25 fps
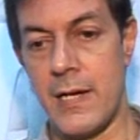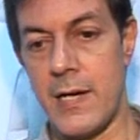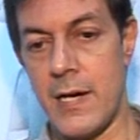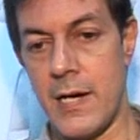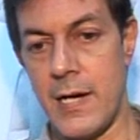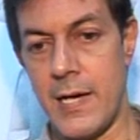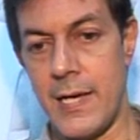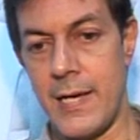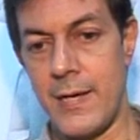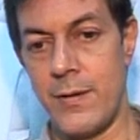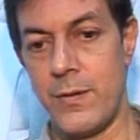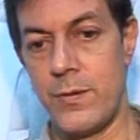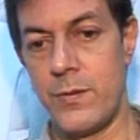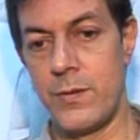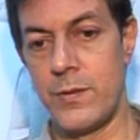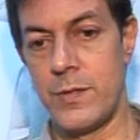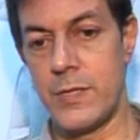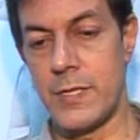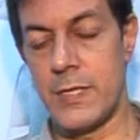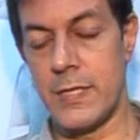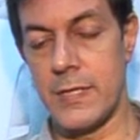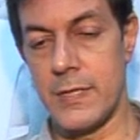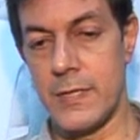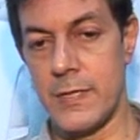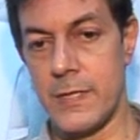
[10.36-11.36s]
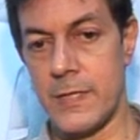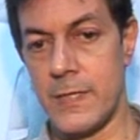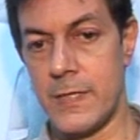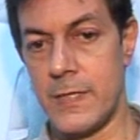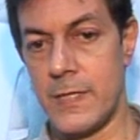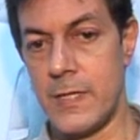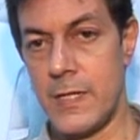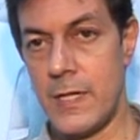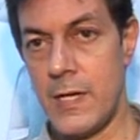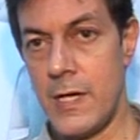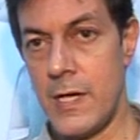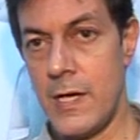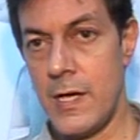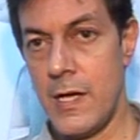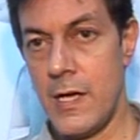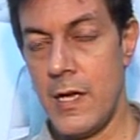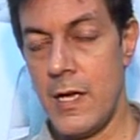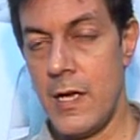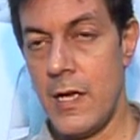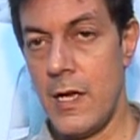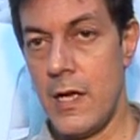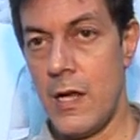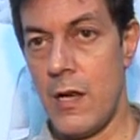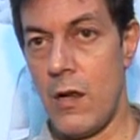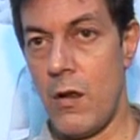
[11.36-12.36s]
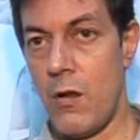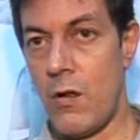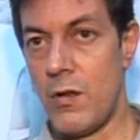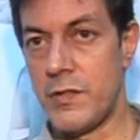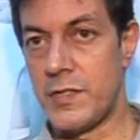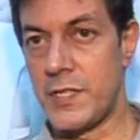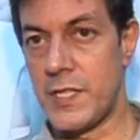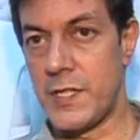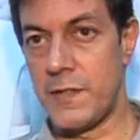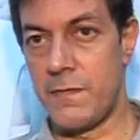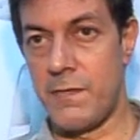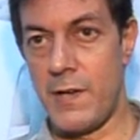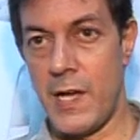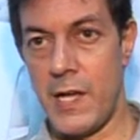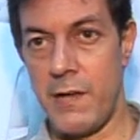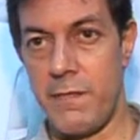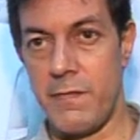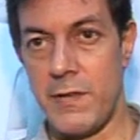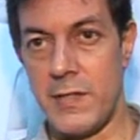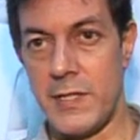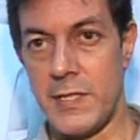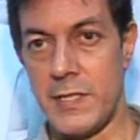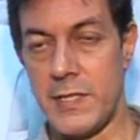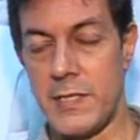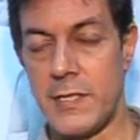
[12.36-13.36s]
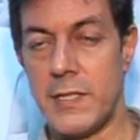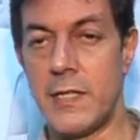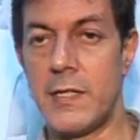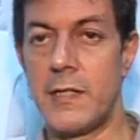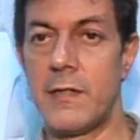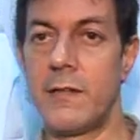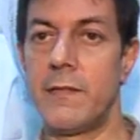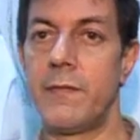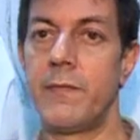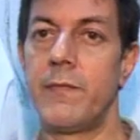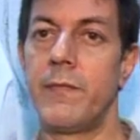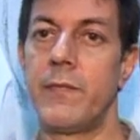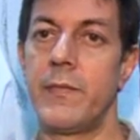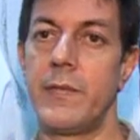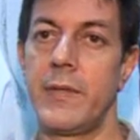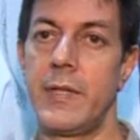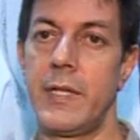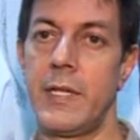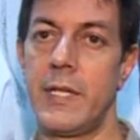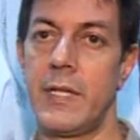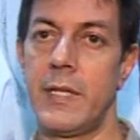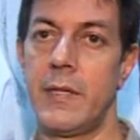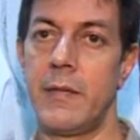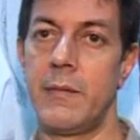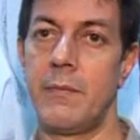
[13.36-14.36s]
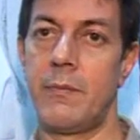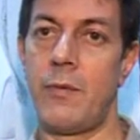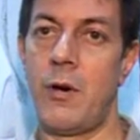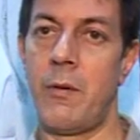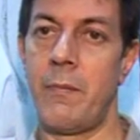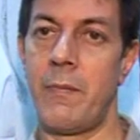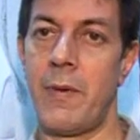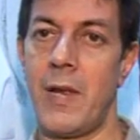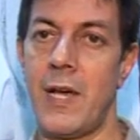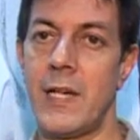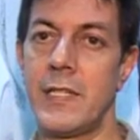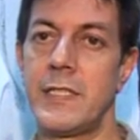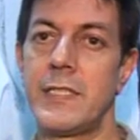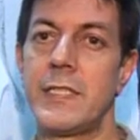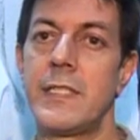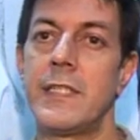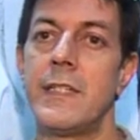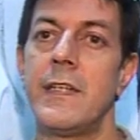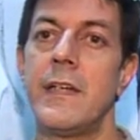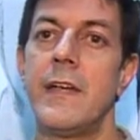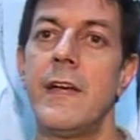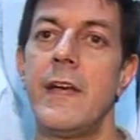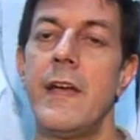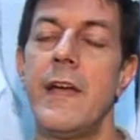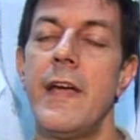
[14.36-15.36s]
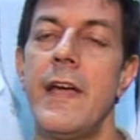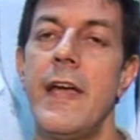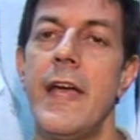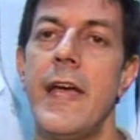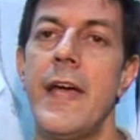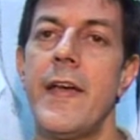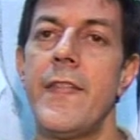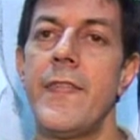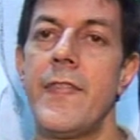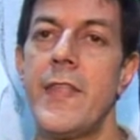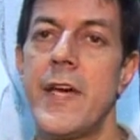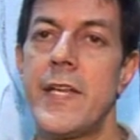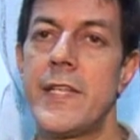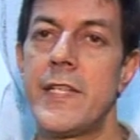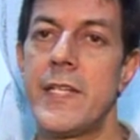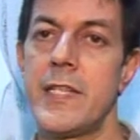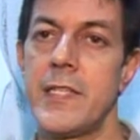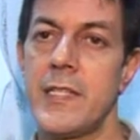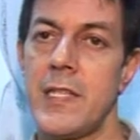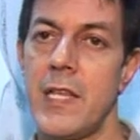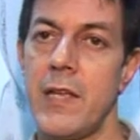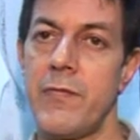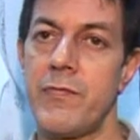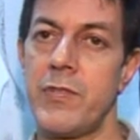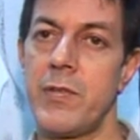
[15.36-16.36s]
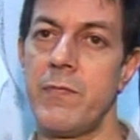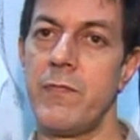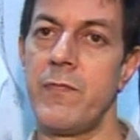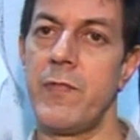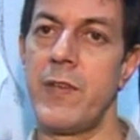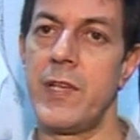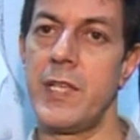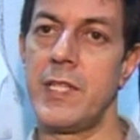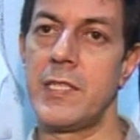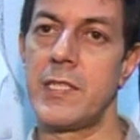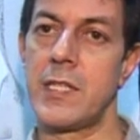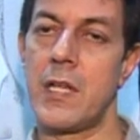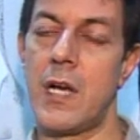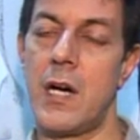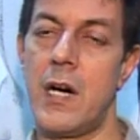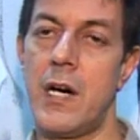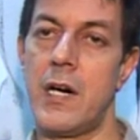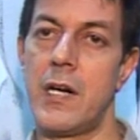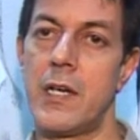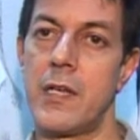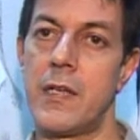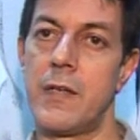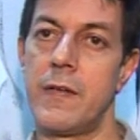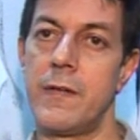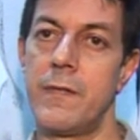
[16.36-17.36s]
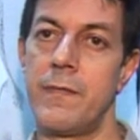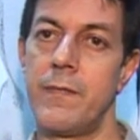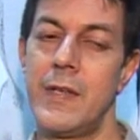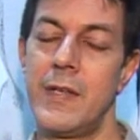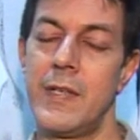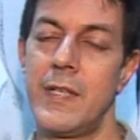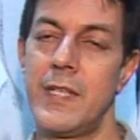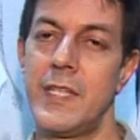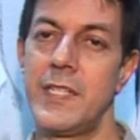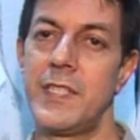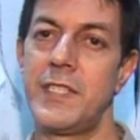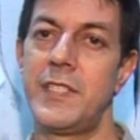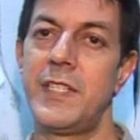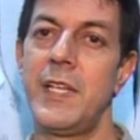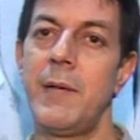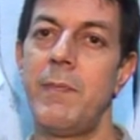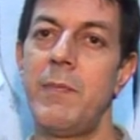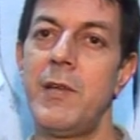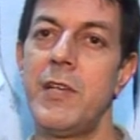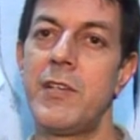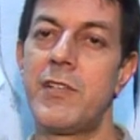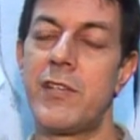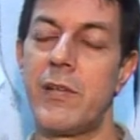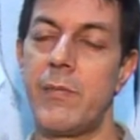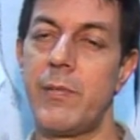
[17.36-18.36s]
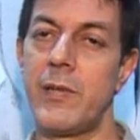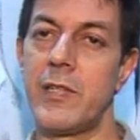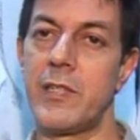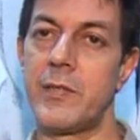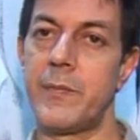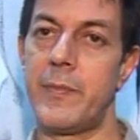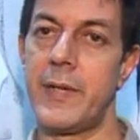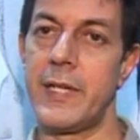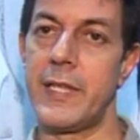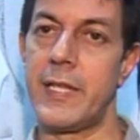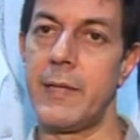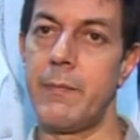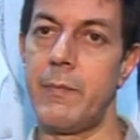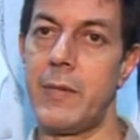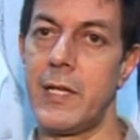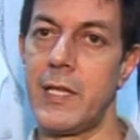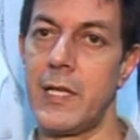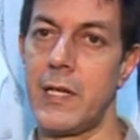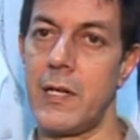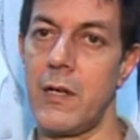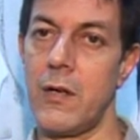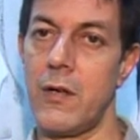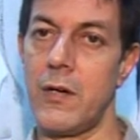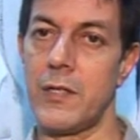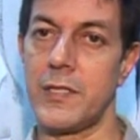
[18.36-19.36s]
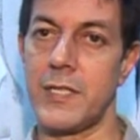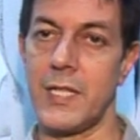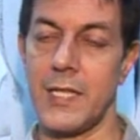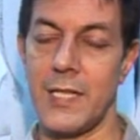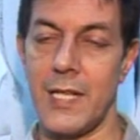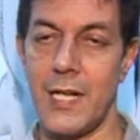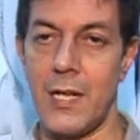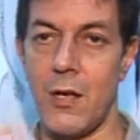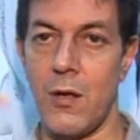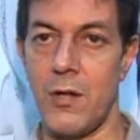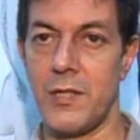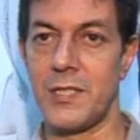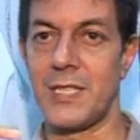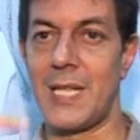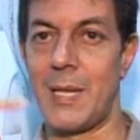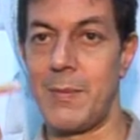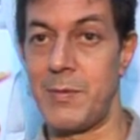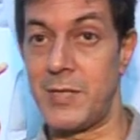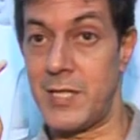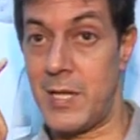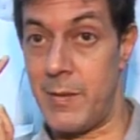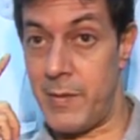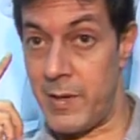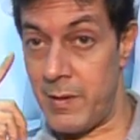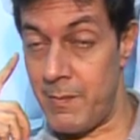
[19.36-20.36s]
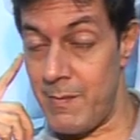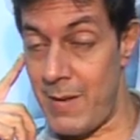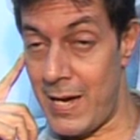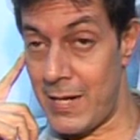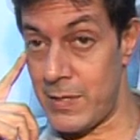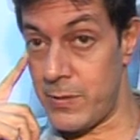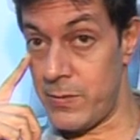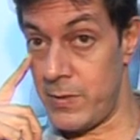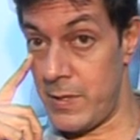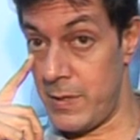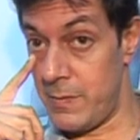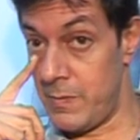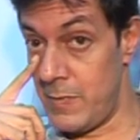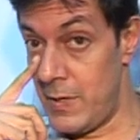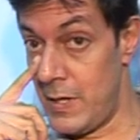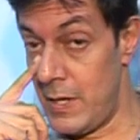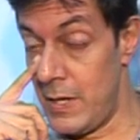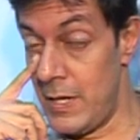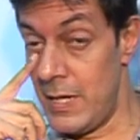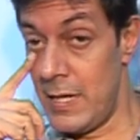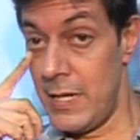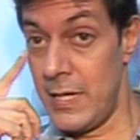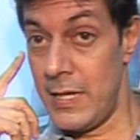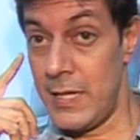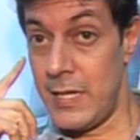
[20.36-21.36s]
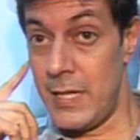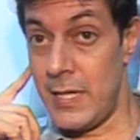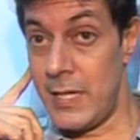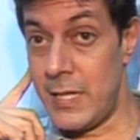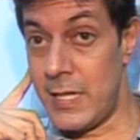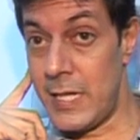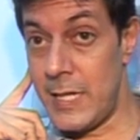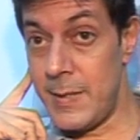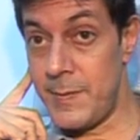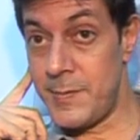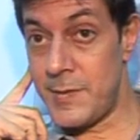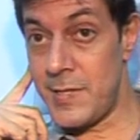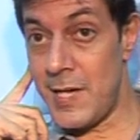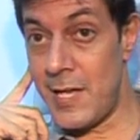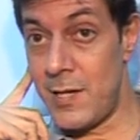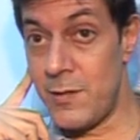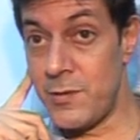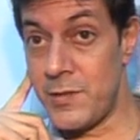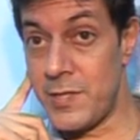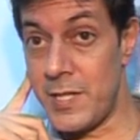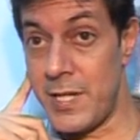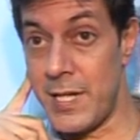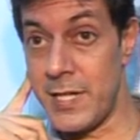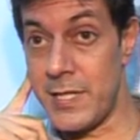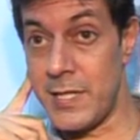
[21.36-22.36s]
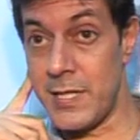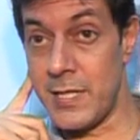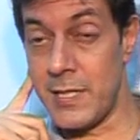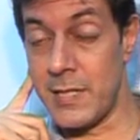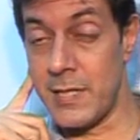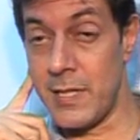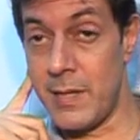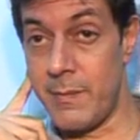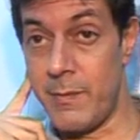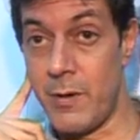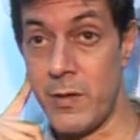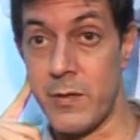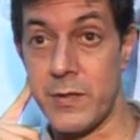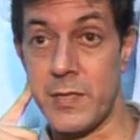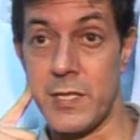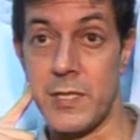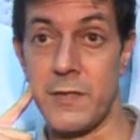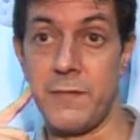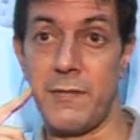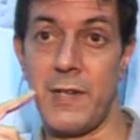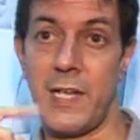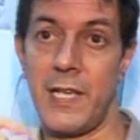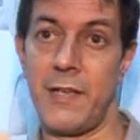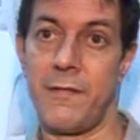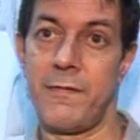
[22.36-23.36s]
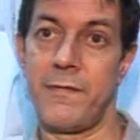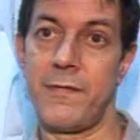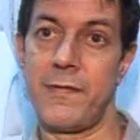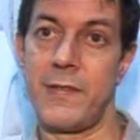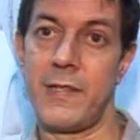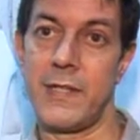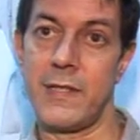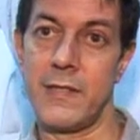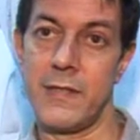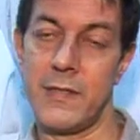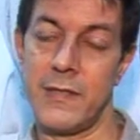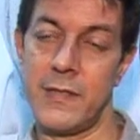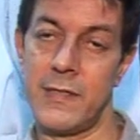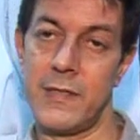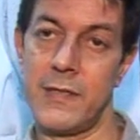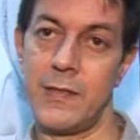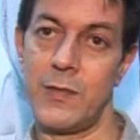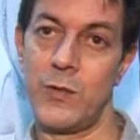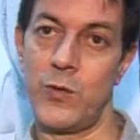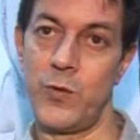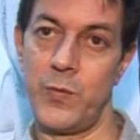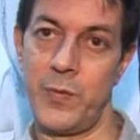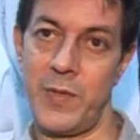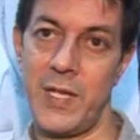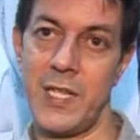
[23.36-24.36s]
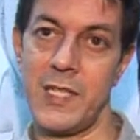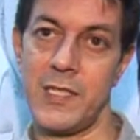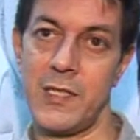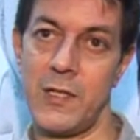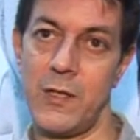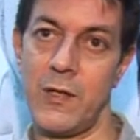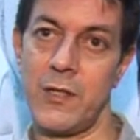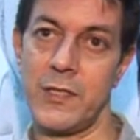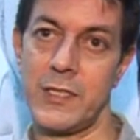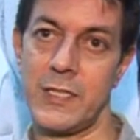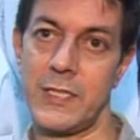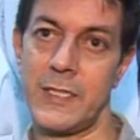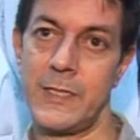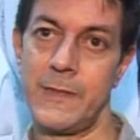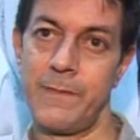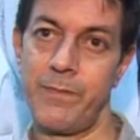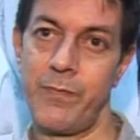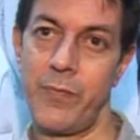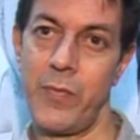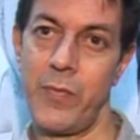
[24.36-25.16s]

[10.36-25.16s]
a guy who's lost his wife and son in a bomb blast, and that has left him very scarred. He's deeply troubled by that loss, and that loss keeps coming back to him. He keeps hallucinating about his wife, whom he has lost.